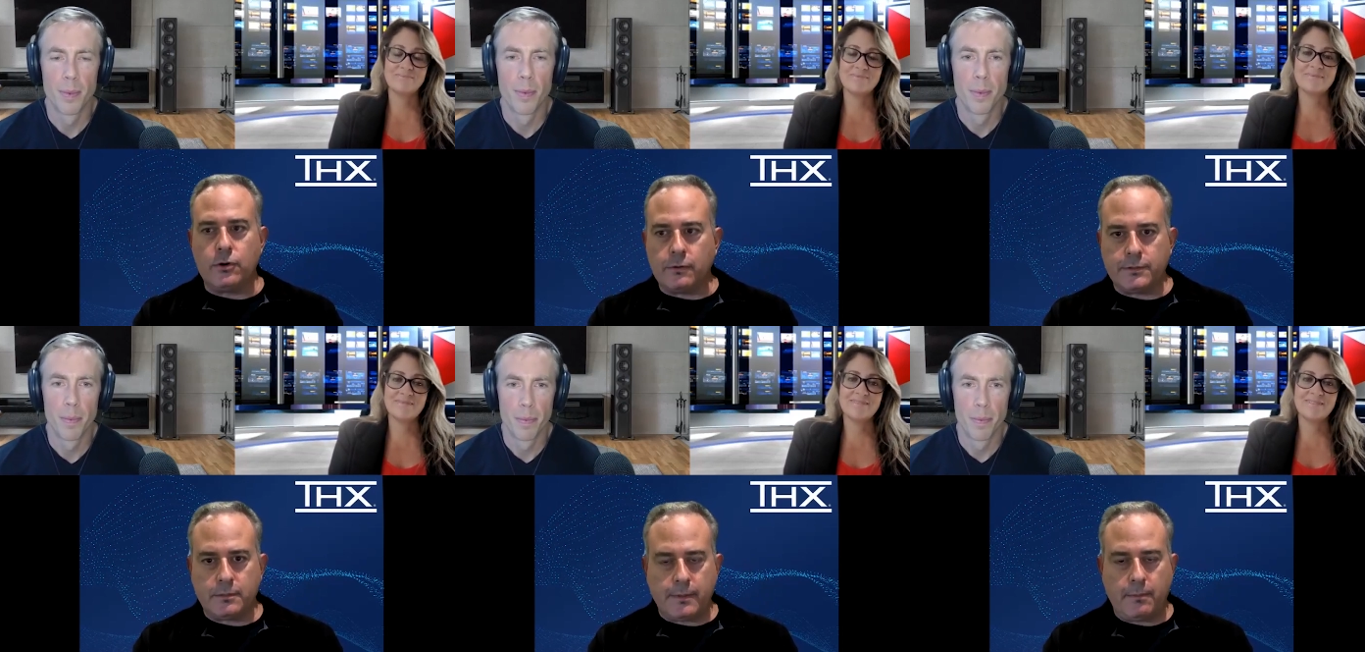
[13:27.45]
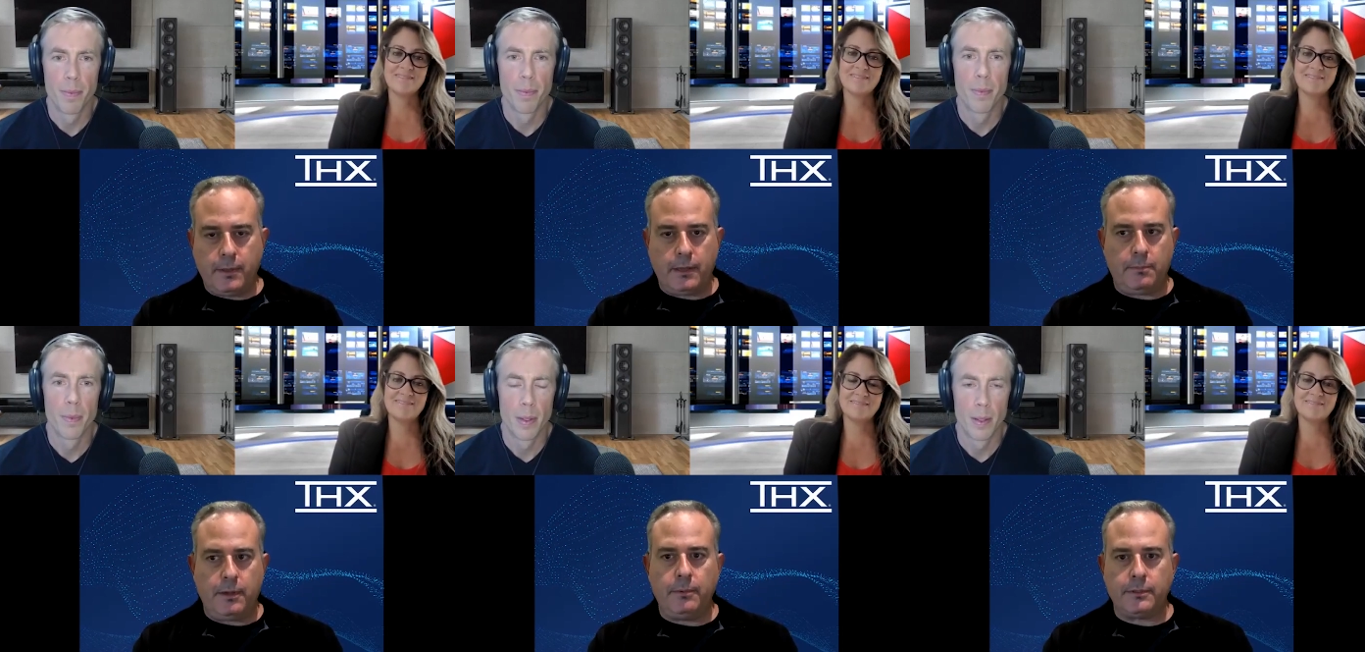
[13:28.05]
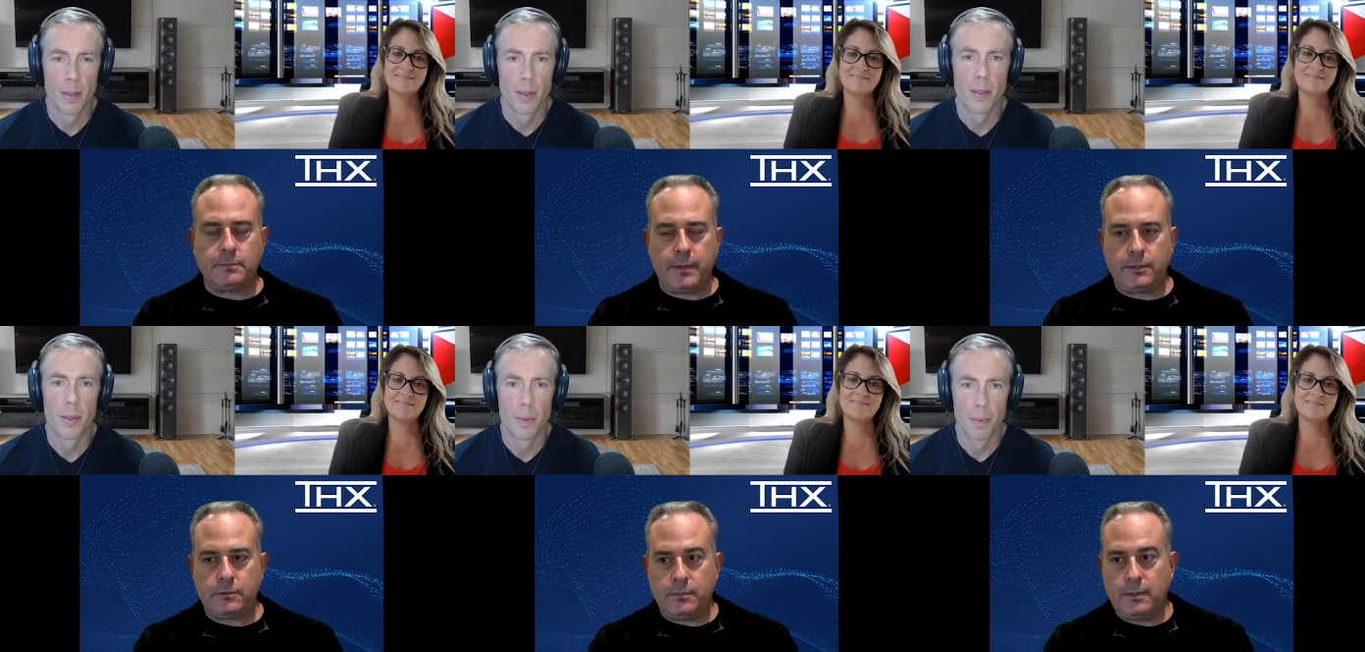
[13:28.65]
Speaker 1: nervous about being in a public
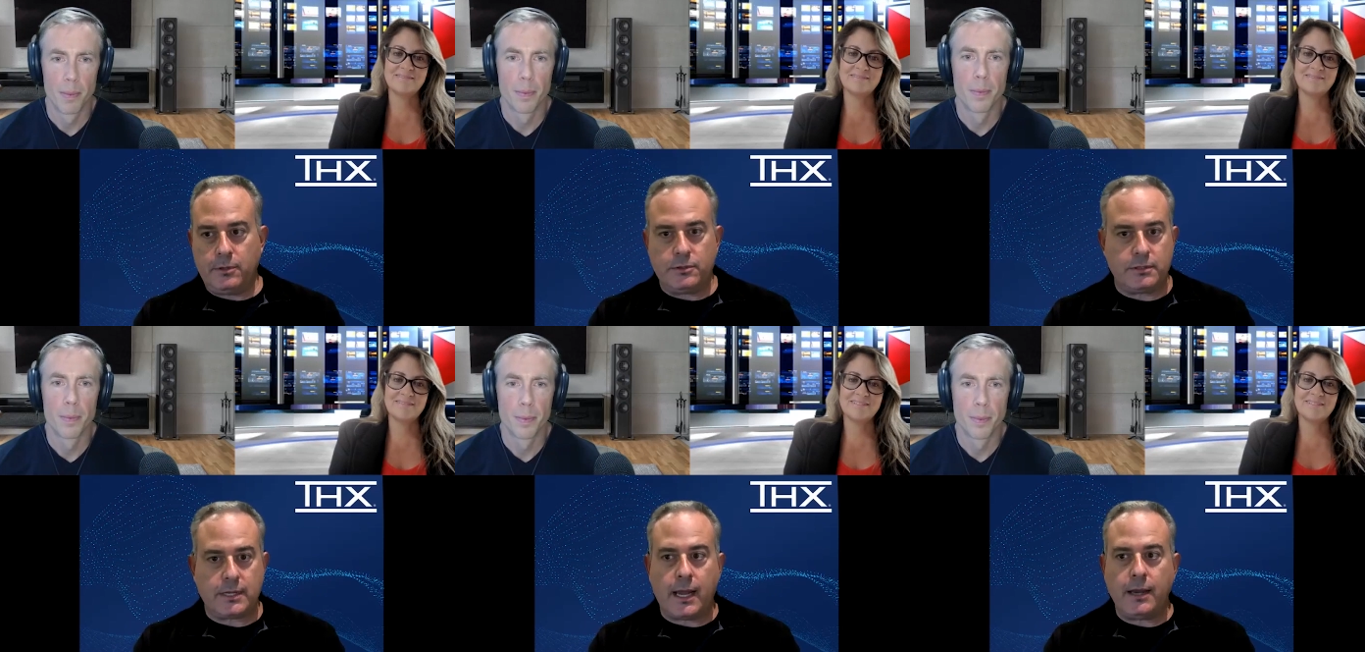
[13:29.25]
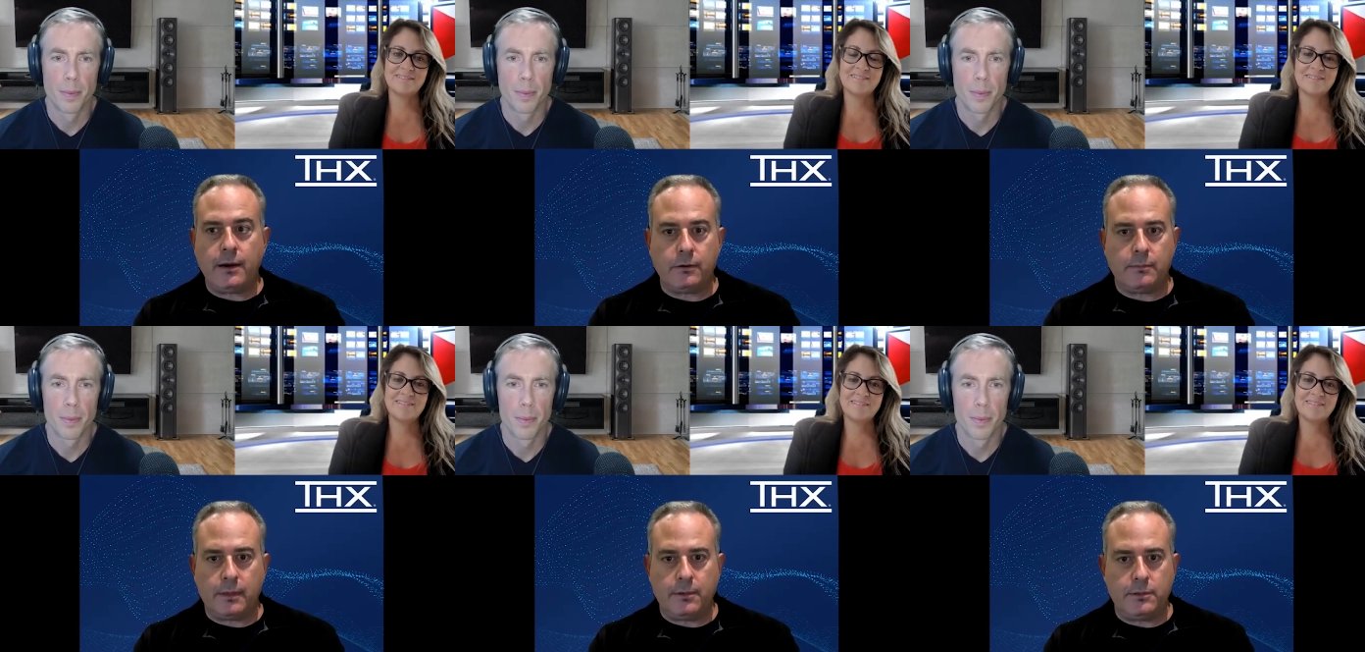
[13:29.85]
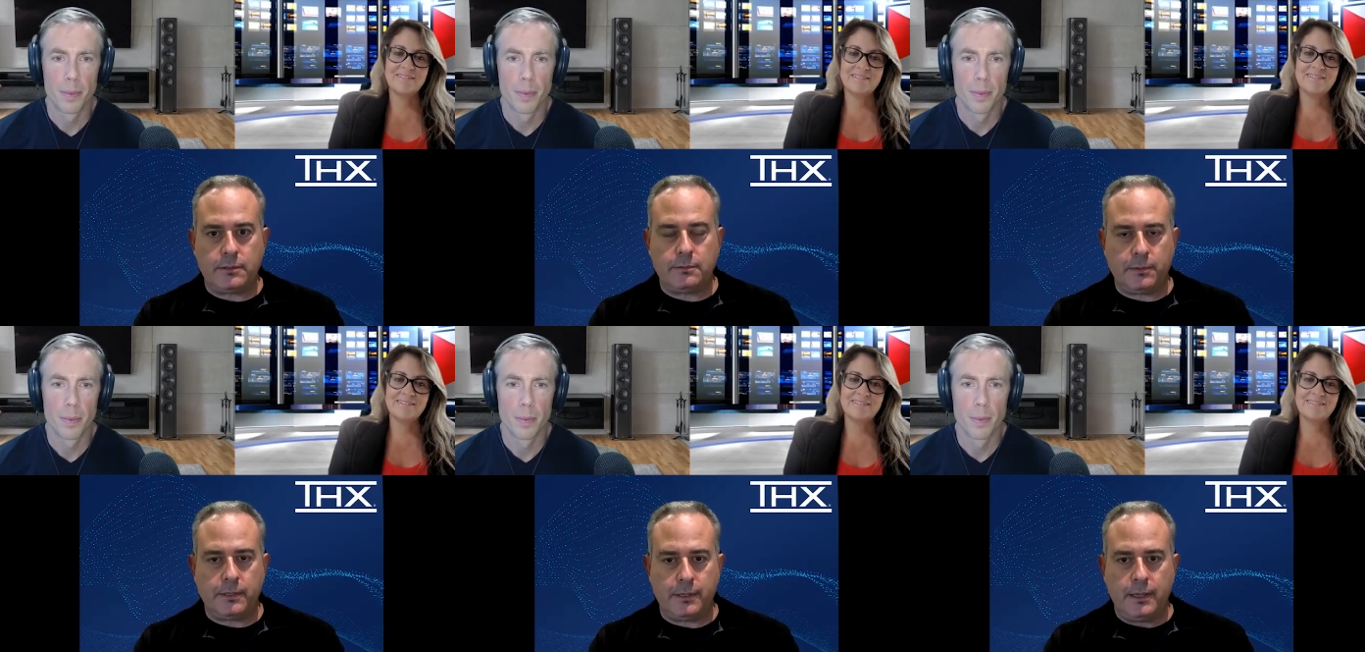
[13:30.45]
space or maybe you're just tired or maybe you just
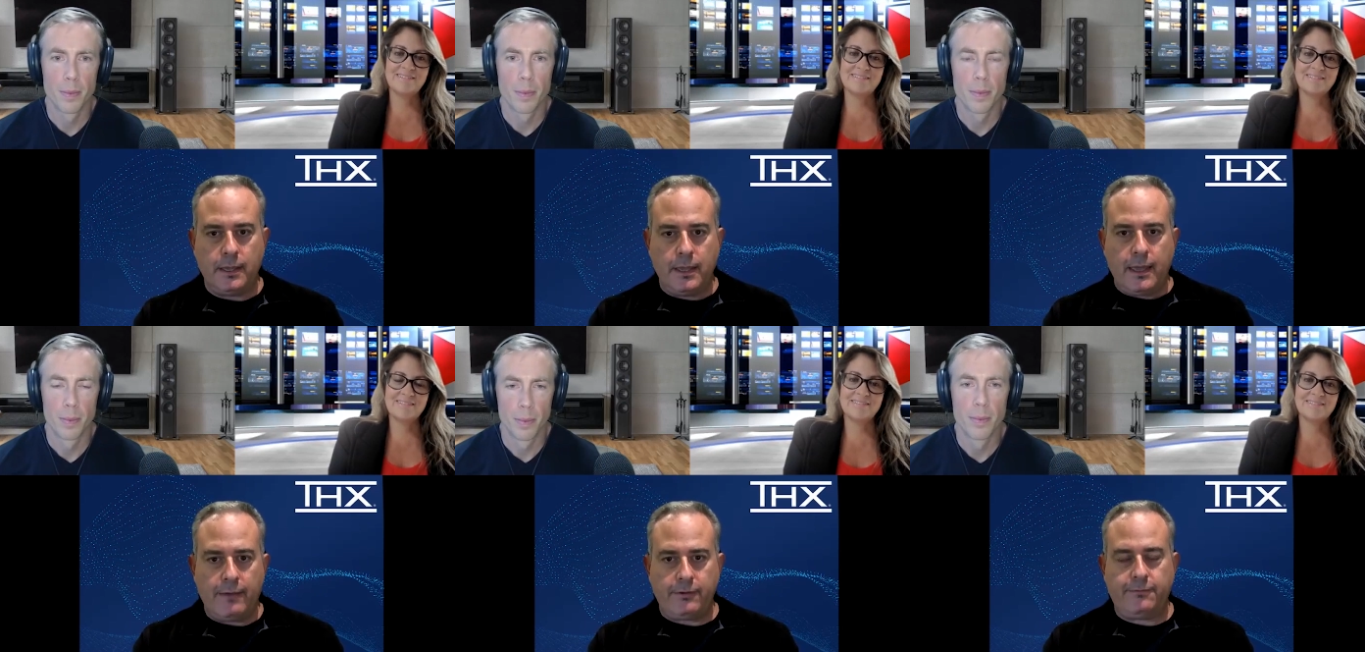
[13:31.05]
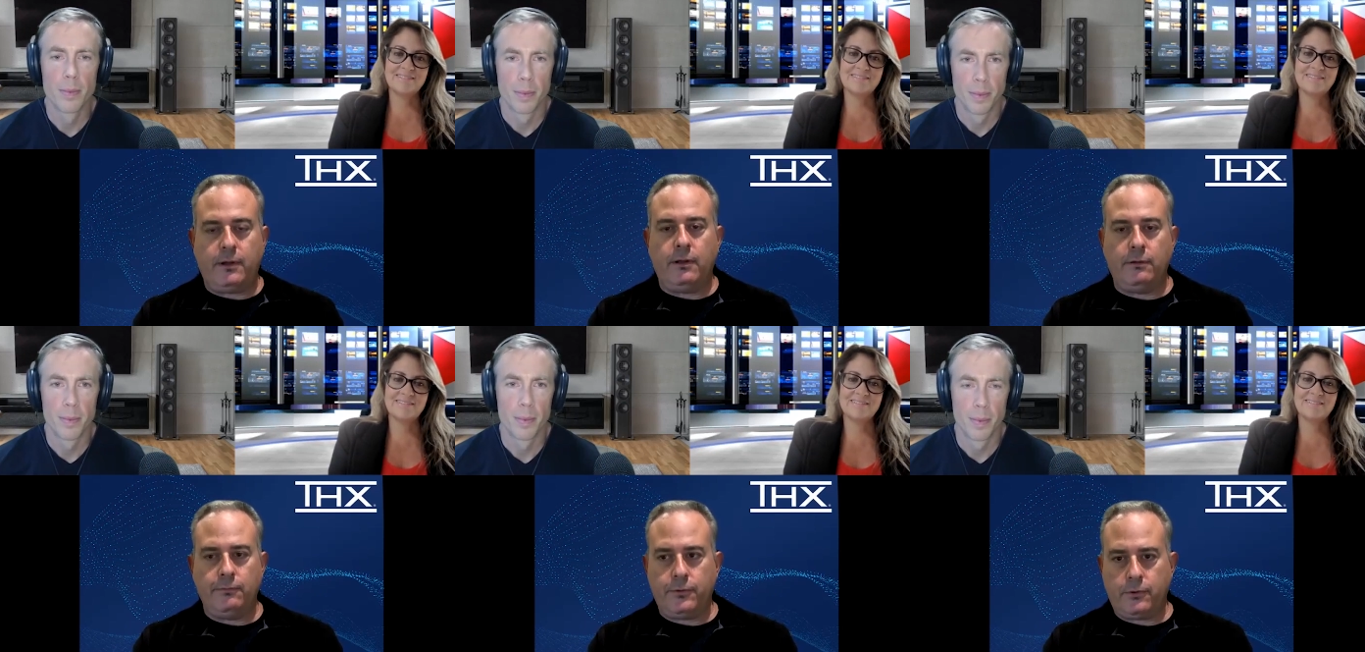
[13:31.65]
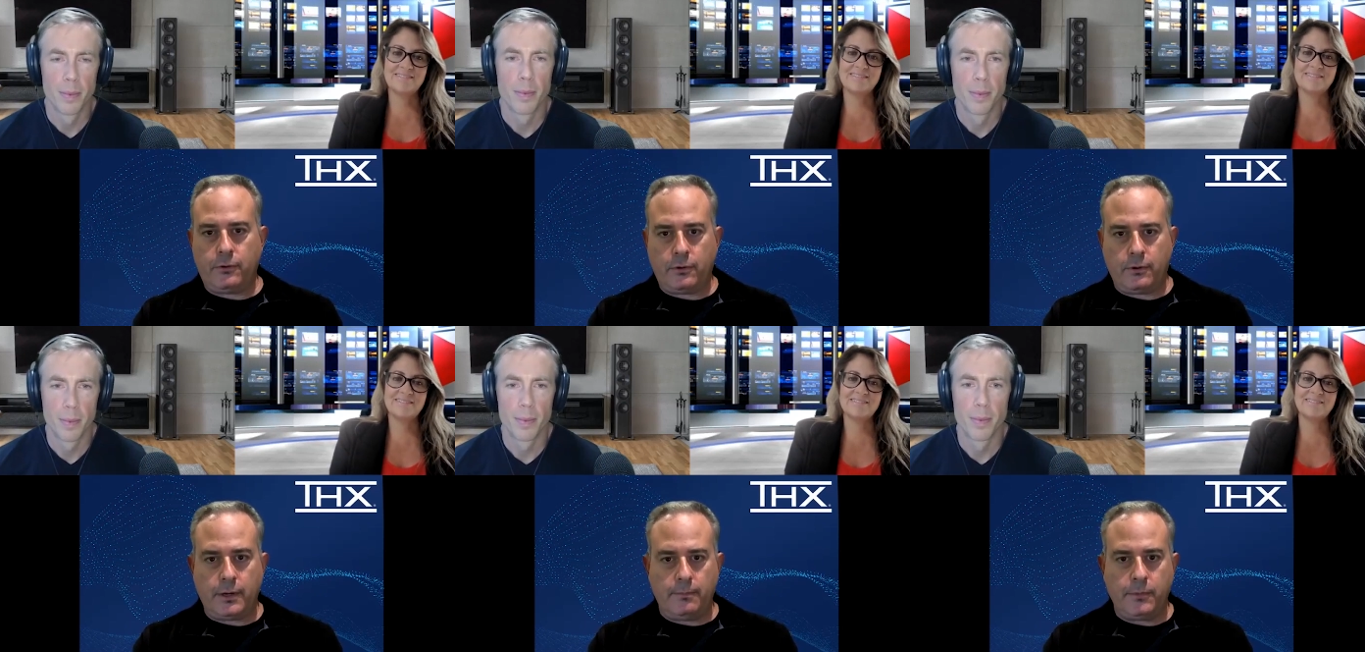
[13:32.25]
simply have evolved
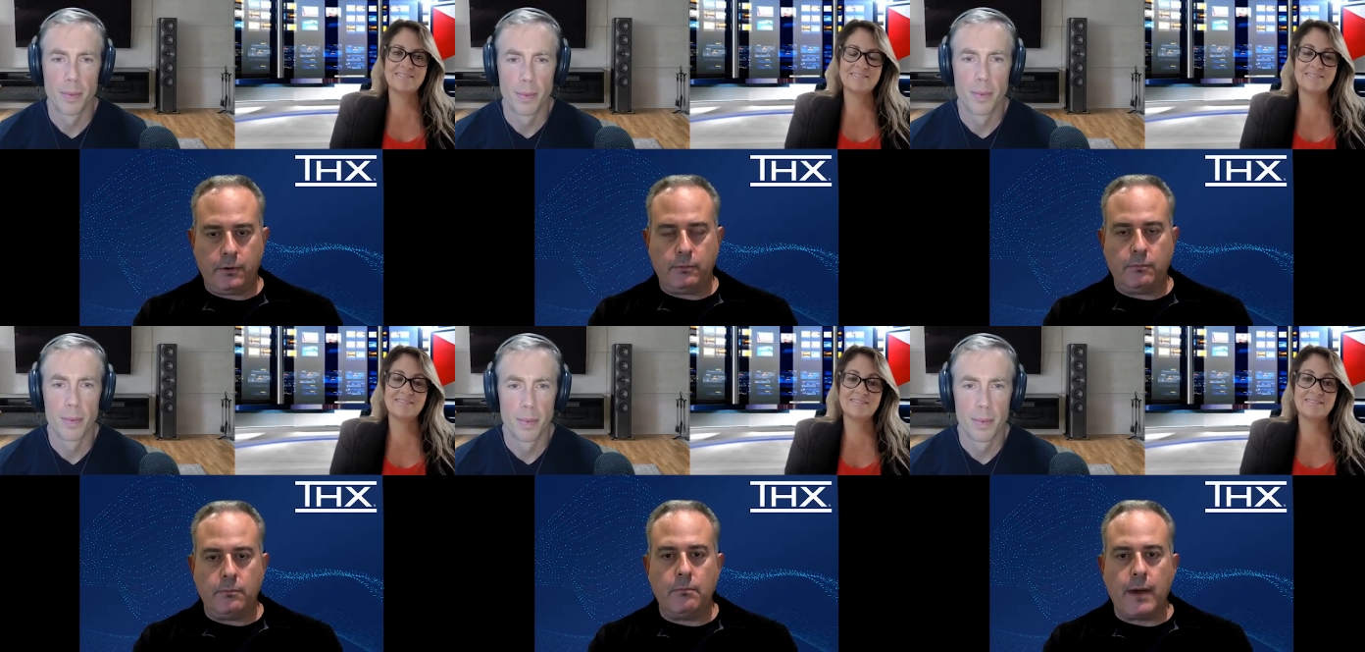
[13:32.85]
or um, you know